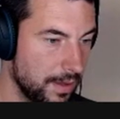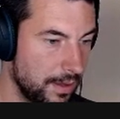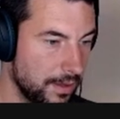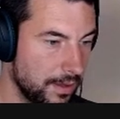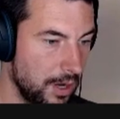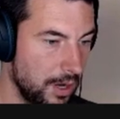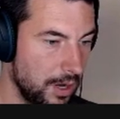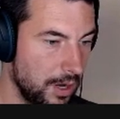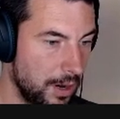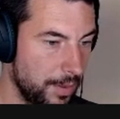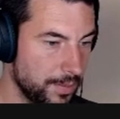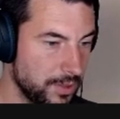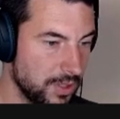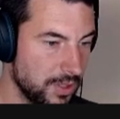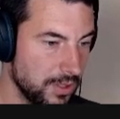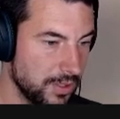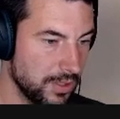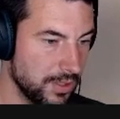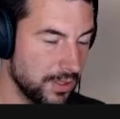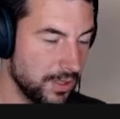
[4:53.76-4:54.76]
the
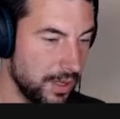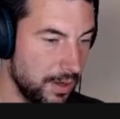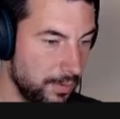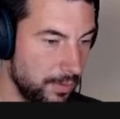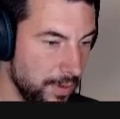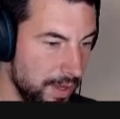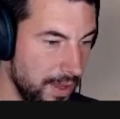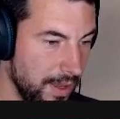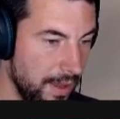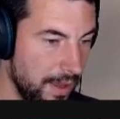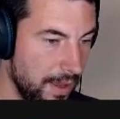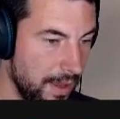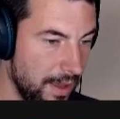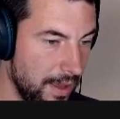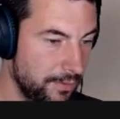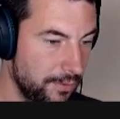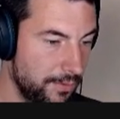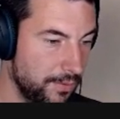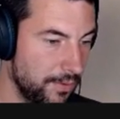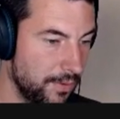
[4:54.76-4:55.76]
options that we have
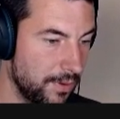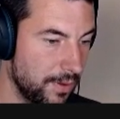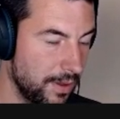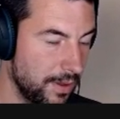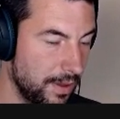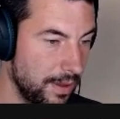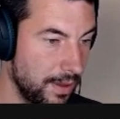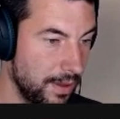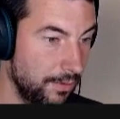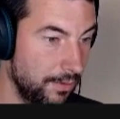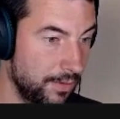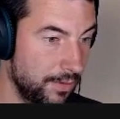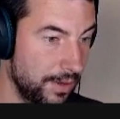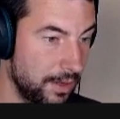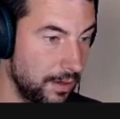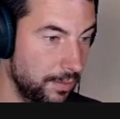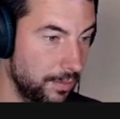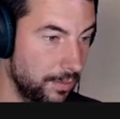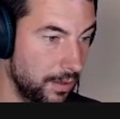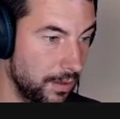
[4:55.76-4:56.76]

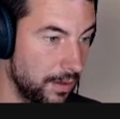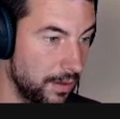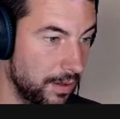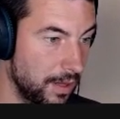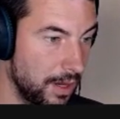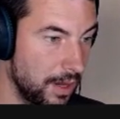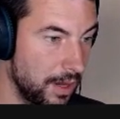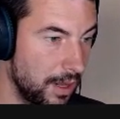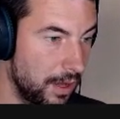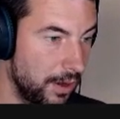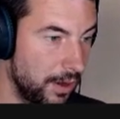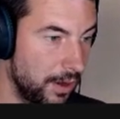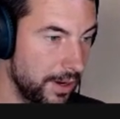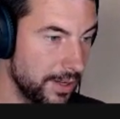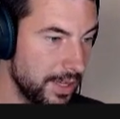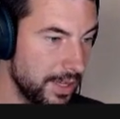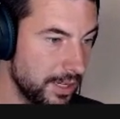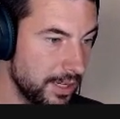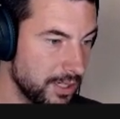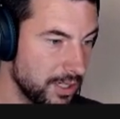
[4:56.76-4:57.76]
available. Oh, here's
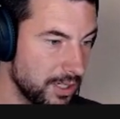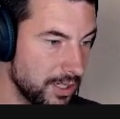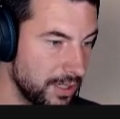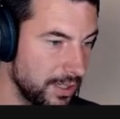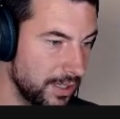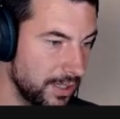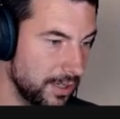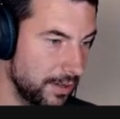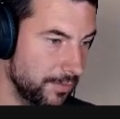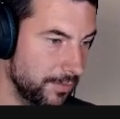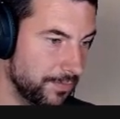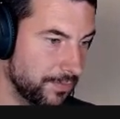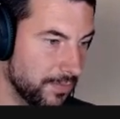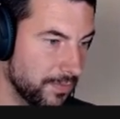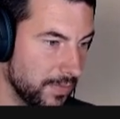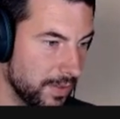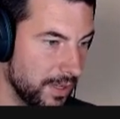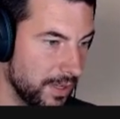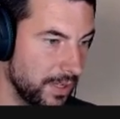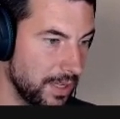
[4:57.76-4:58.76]
actually
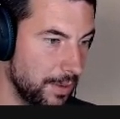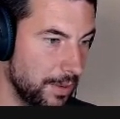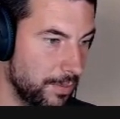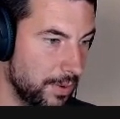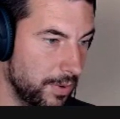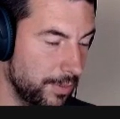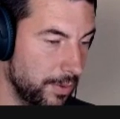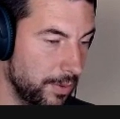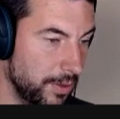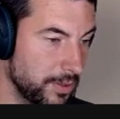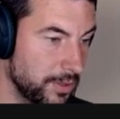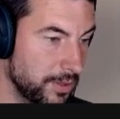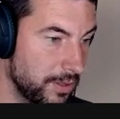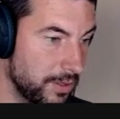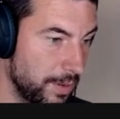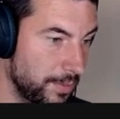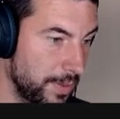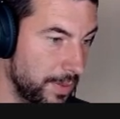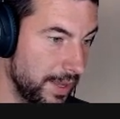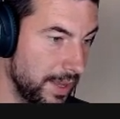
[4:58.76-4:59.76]
GitHub
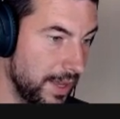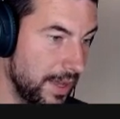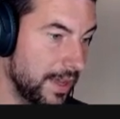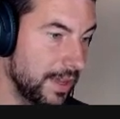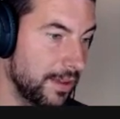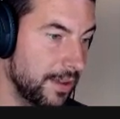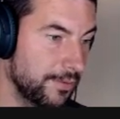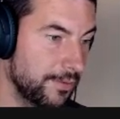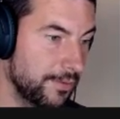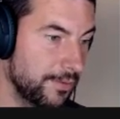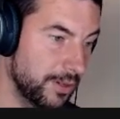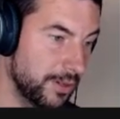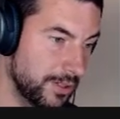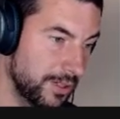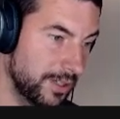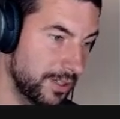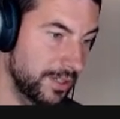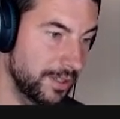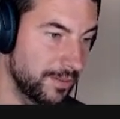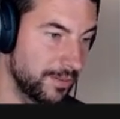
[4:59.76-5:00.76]
repository by
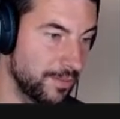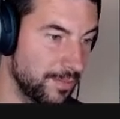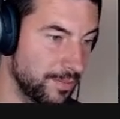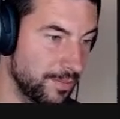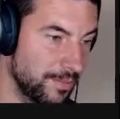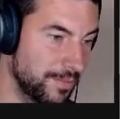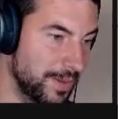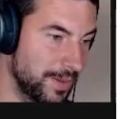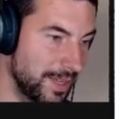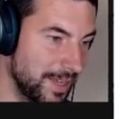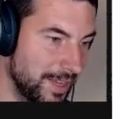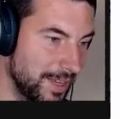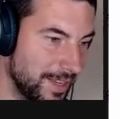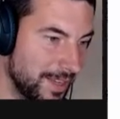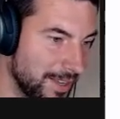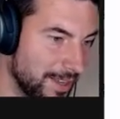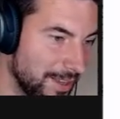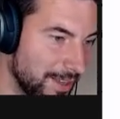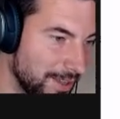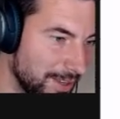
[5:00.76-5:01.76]
high-forting B
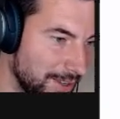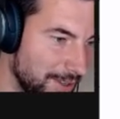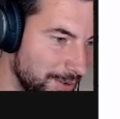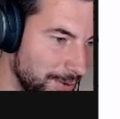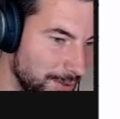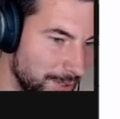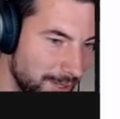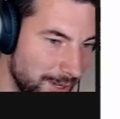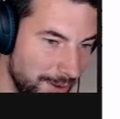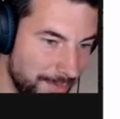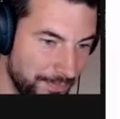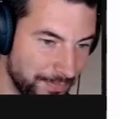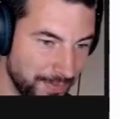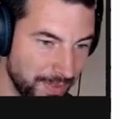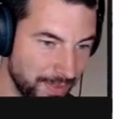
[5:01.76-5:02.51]
user,